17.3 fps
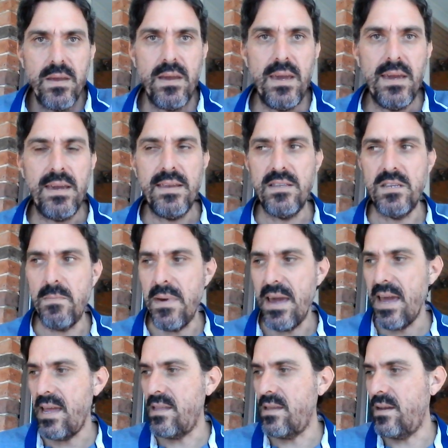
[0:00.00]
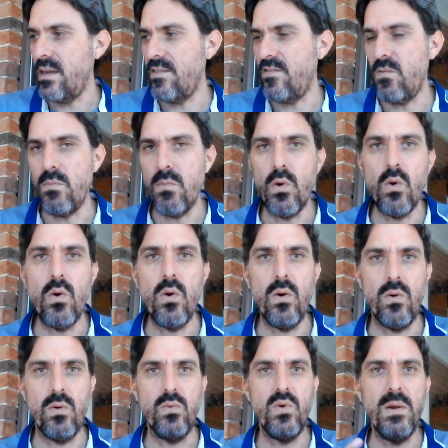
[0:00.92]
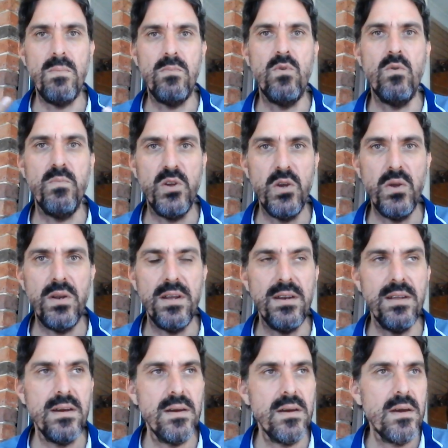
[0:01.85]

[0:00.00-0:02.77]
in demand and even more reputed.